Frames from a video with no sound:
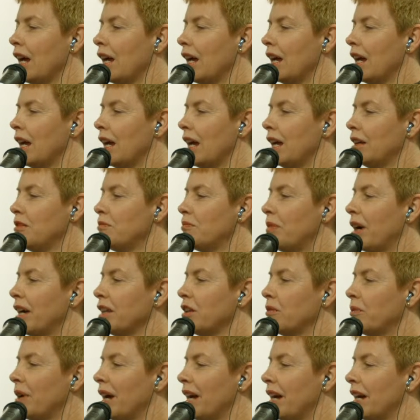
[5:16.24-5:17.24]
And by
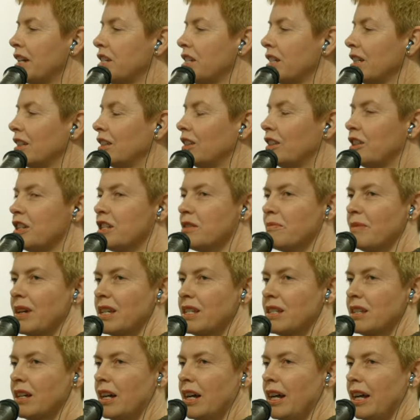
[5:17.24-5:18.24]
the way, I didn't lose my
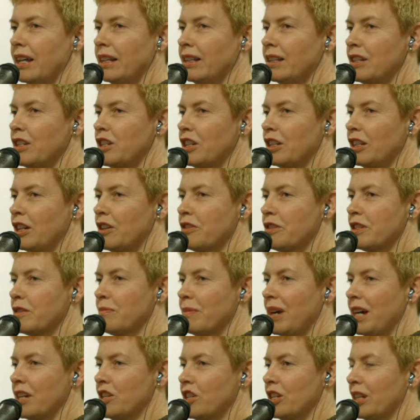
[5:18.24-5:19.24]
sight until I was
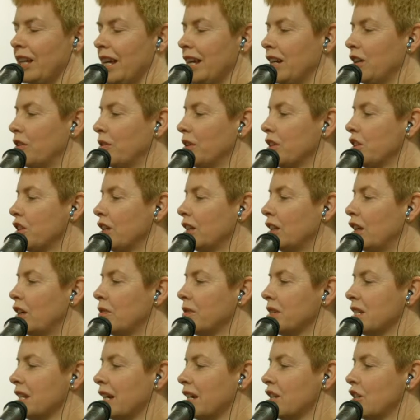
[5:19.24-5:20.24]
much later, until I
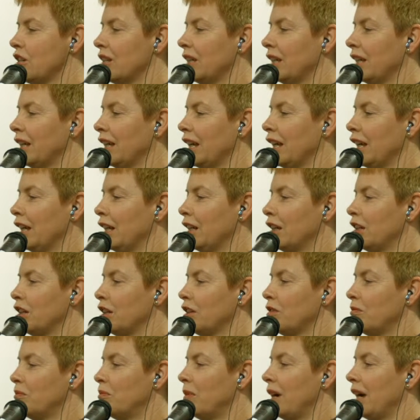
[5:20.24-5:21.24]
was actually
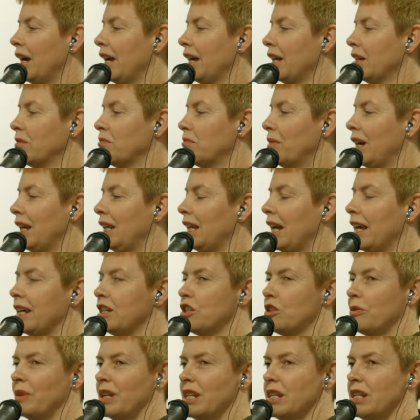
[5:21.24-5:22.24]
in my late
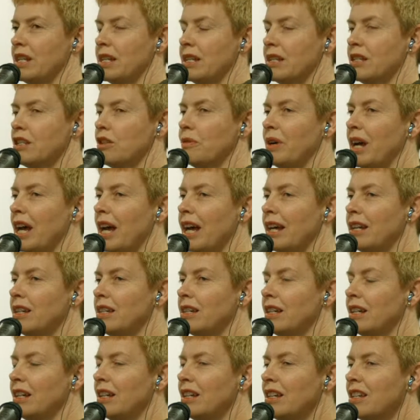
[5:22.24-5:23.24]
20s. So I had
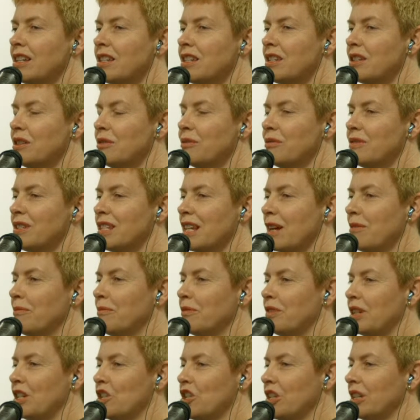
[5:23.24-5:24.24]
sort of some
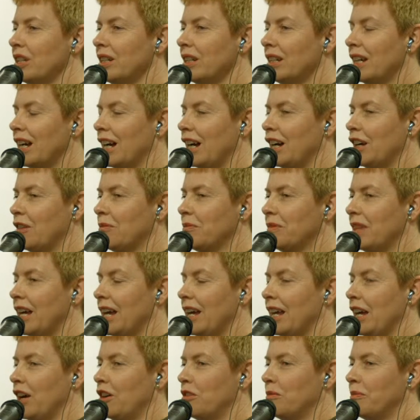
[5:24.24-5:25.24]
vision
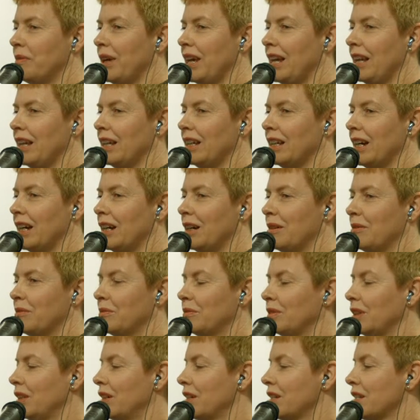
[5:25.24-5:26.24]
that helped me,
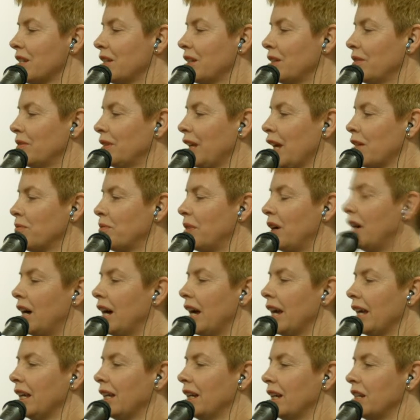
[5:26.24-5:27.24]
sort of get
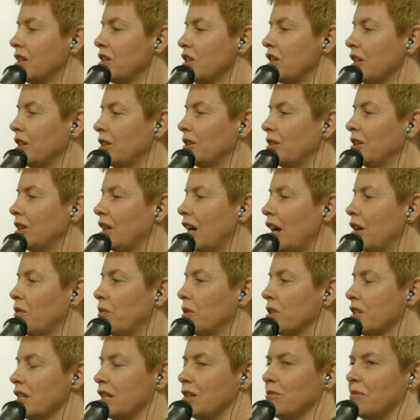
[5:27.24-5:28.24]
by until I
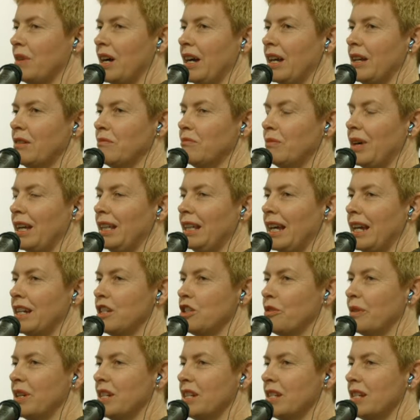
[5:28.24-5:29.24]
was in my late
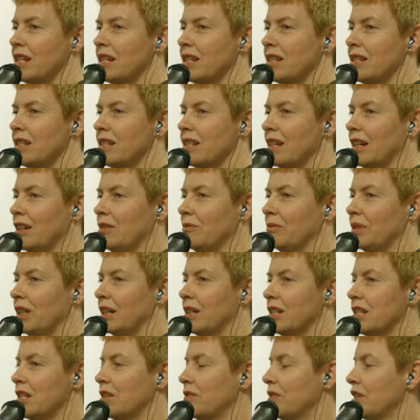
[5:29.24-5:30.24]
20s,
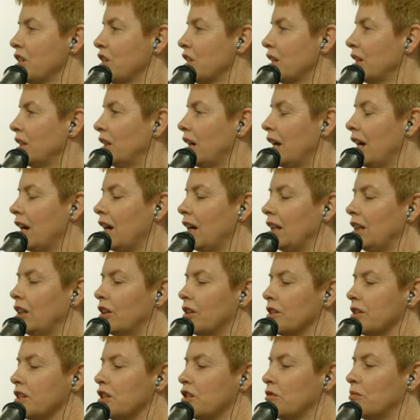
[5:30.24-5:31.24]
sort of until I
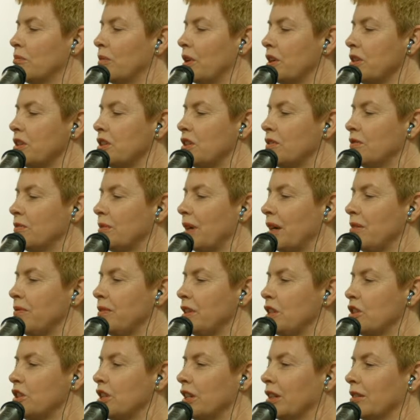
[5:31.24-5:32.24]
lost most of my
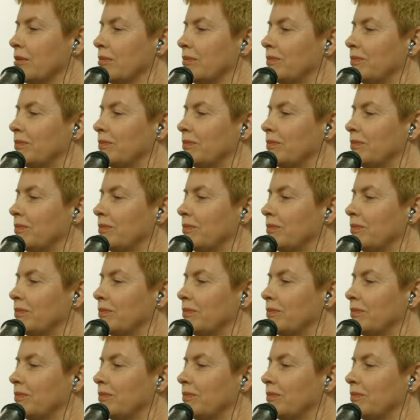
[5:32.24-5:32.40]
vision.